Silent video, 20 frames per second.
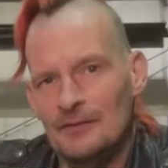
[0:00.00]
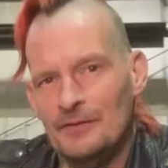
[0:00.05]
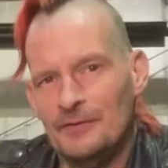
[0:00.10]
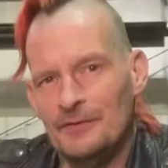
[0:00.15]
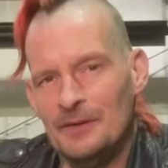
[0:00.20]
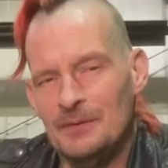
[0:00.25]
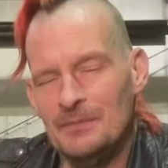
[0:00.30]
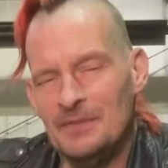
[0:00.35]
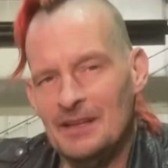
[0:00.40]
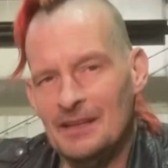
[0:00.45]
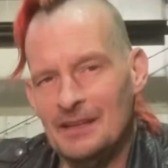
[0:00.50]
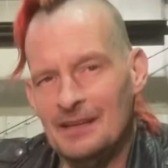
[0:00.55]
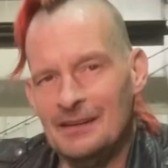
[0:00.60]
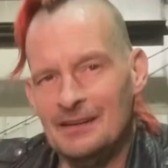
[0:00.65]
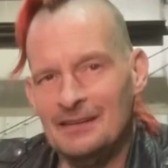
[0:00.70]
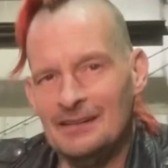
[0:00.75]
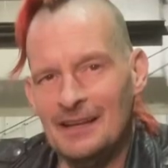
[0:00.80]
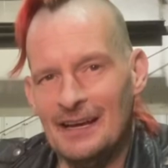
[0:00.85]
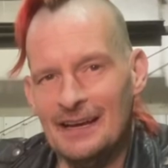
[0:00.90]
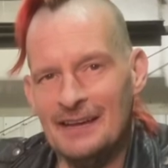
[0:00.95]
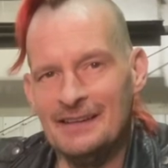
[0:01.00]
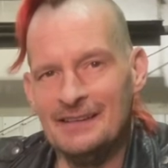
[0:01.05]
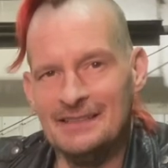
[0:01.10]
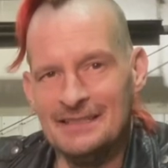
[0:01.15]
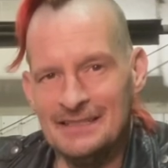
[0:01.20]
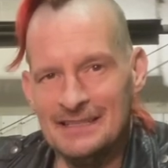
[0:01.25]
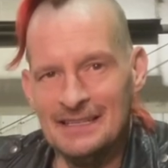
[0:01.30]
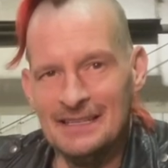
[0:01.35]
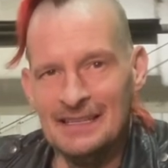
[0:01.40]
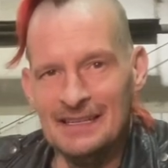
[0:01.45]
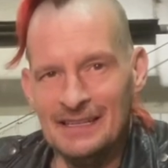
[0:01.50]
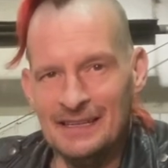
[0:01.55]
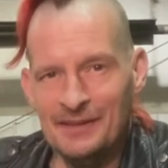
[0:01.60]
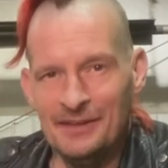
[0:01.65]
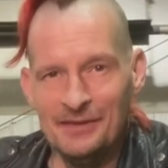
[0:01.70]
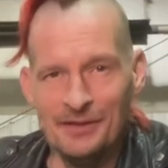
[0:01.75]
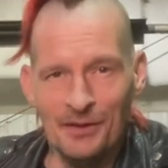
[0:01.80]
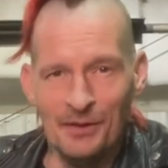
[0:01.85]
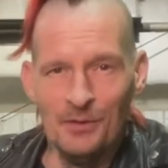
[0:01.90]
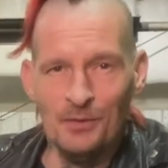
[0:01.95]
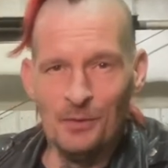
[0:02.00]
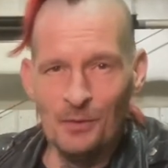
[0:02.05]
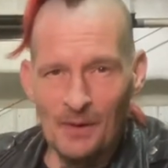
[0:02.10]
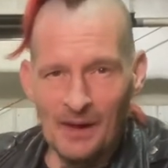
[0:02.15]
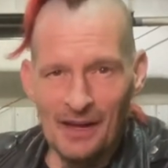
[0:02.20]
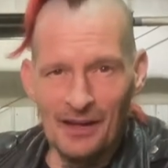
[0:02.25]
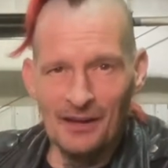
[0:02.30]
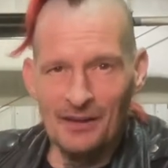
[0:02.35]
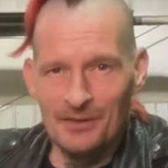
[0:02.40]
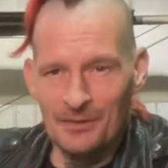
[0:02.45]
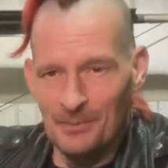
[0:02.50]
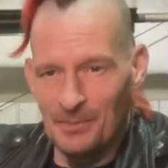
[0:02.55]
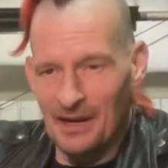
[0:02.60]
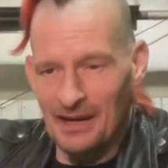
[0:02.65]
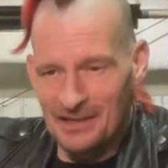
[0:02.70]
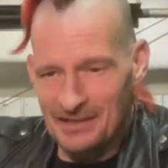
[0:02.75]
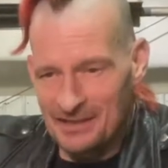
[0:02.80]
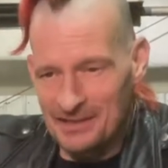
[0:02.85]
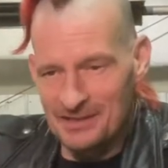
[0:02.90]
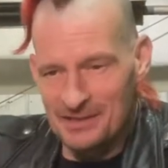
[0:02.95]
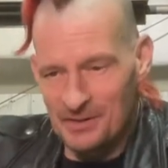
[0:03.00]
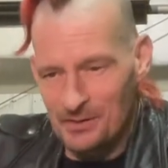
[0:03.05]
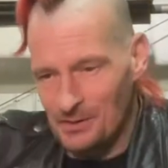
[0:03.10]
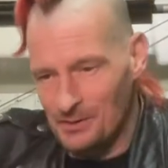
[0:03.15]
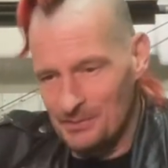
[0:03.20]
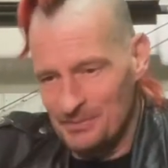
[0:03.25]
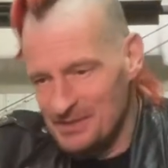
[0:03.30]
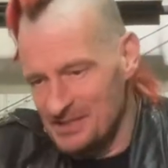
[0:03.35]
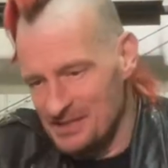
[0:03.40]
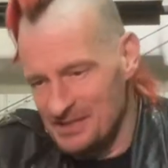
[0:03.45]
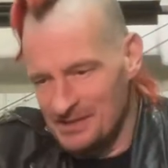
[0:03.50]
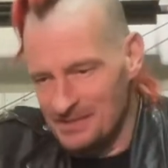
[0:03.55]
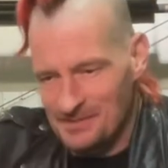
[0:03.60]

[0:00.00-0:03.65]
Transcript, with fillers: From the little I could see, you don't weld by just going bzz,